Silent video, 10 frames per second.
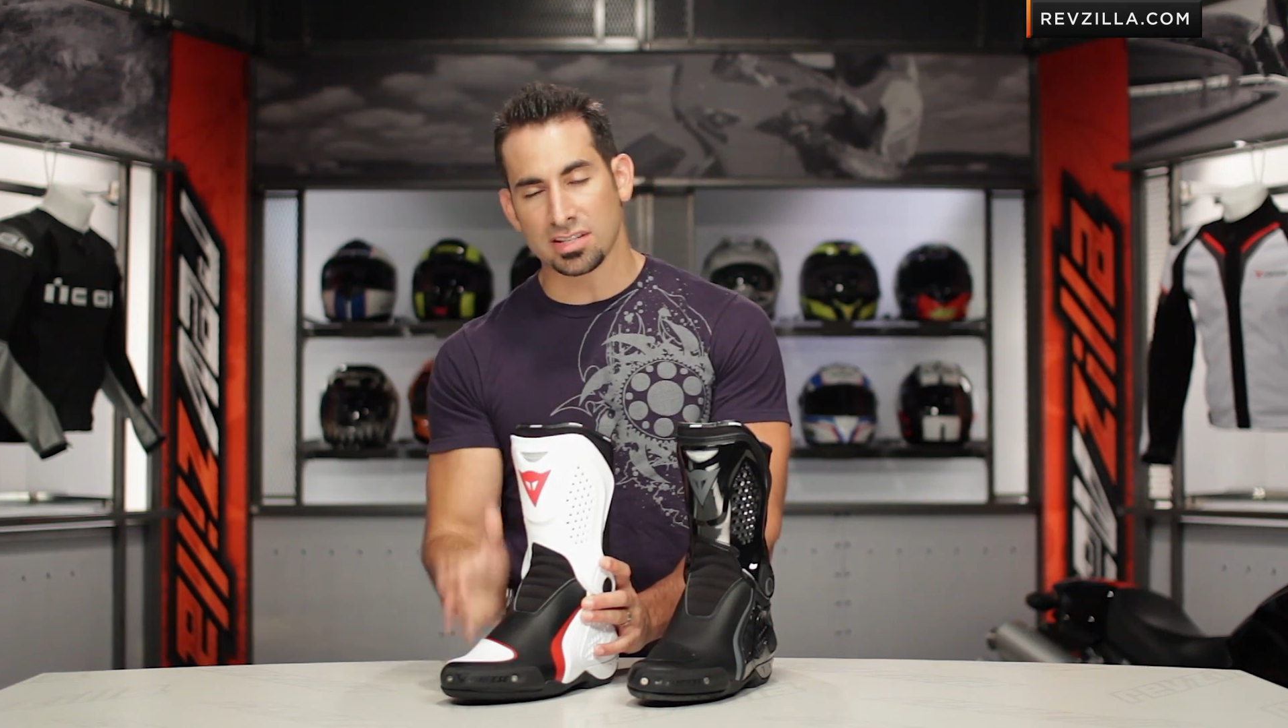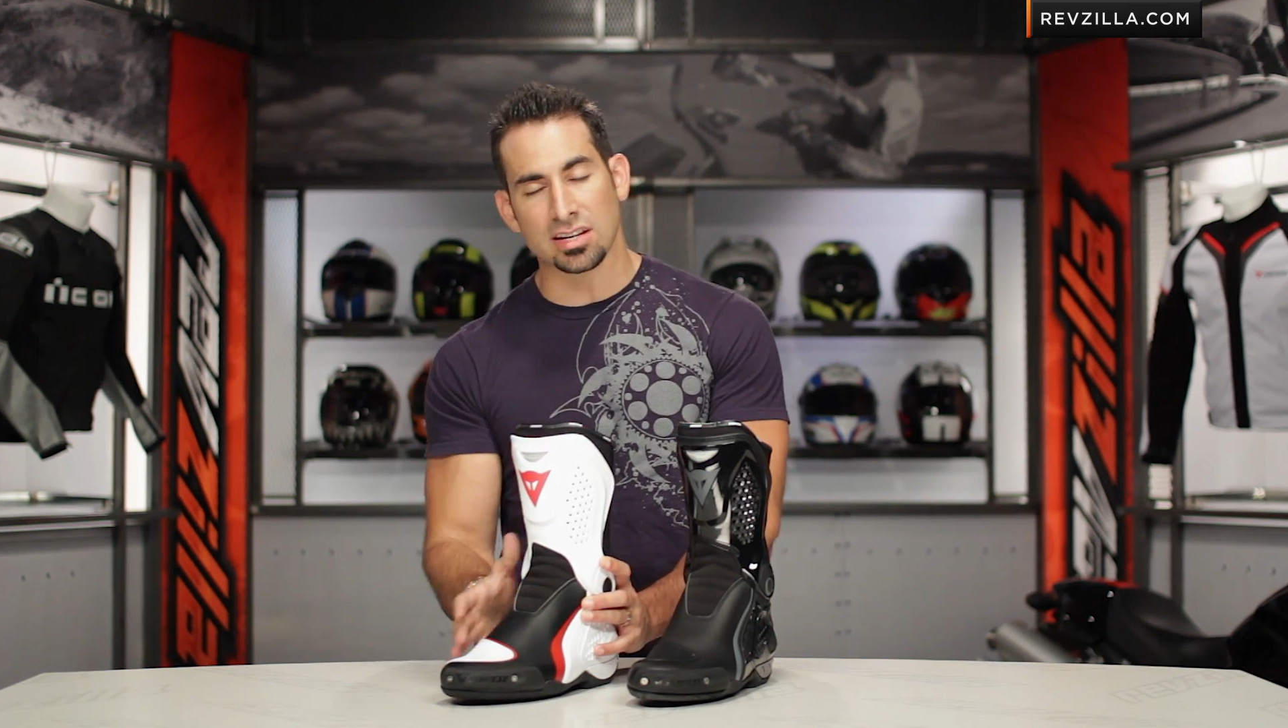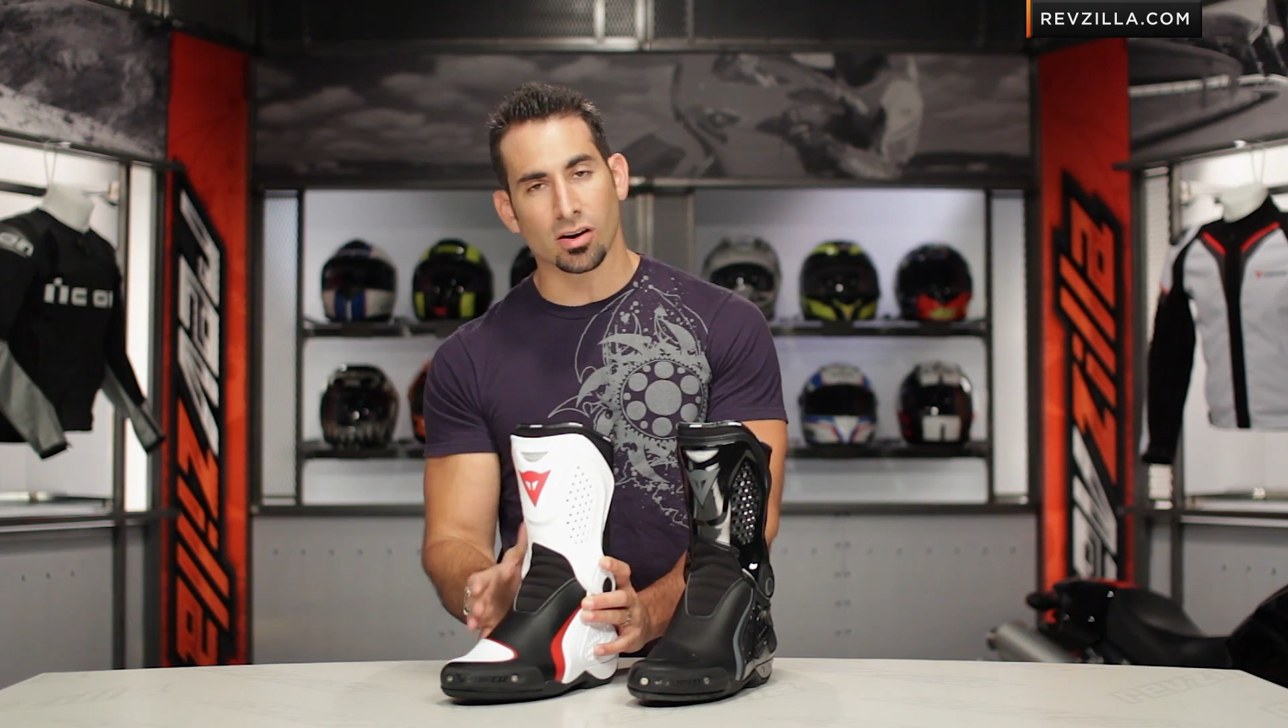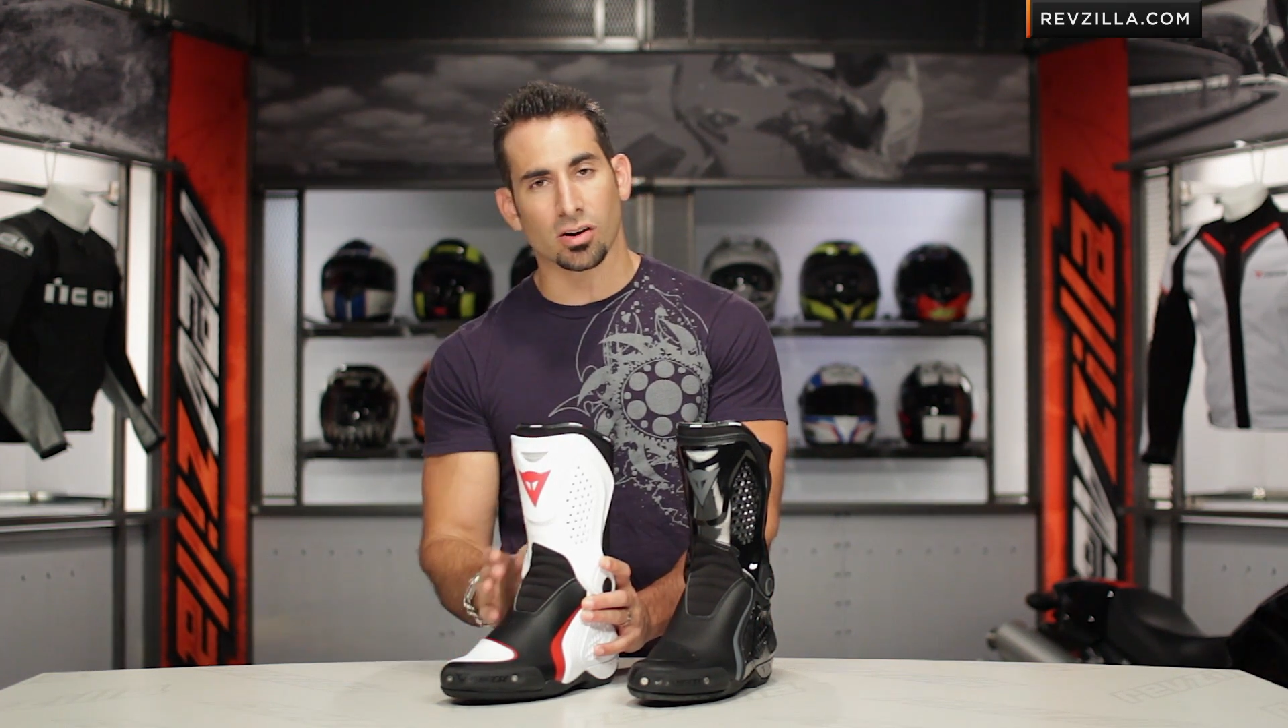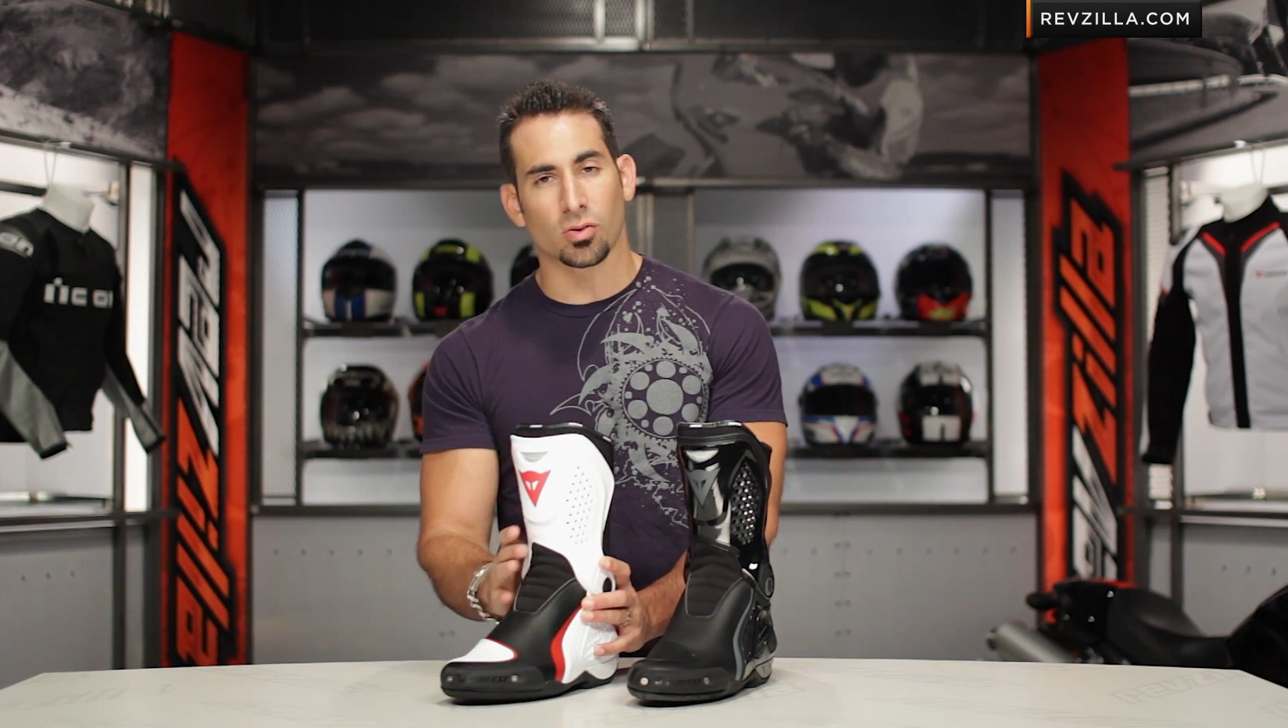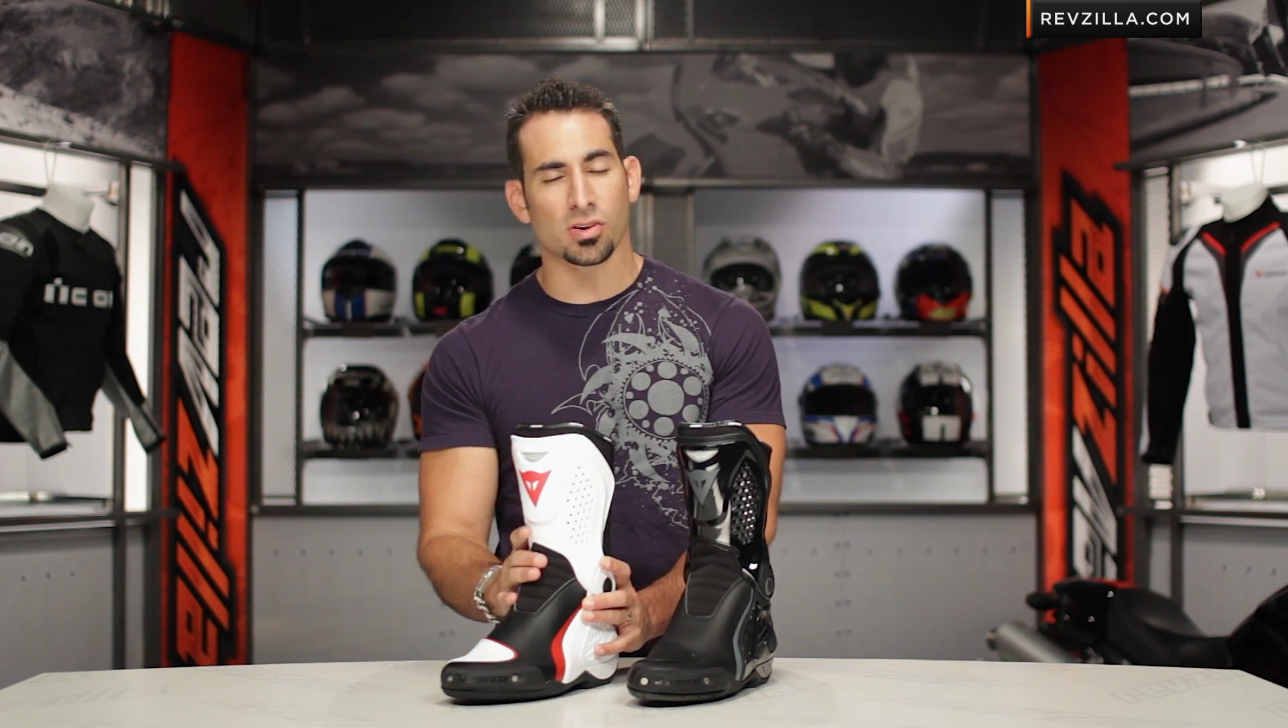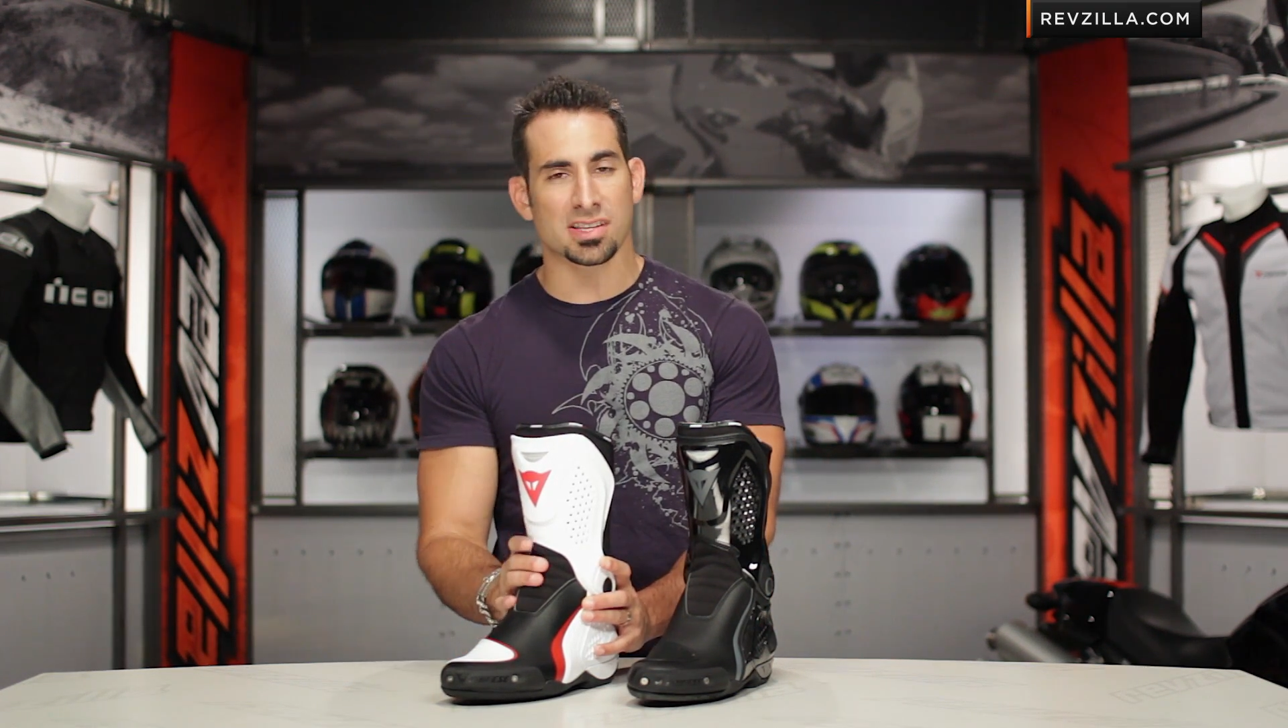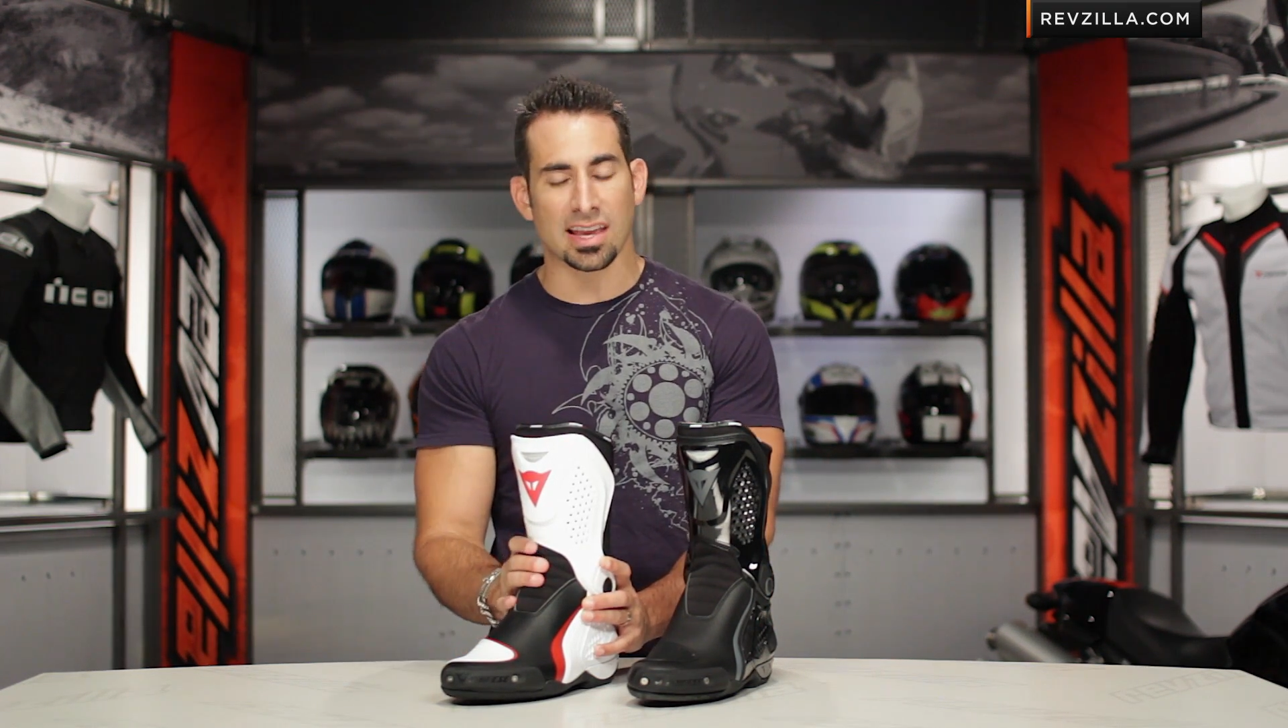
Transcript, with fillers: TR Course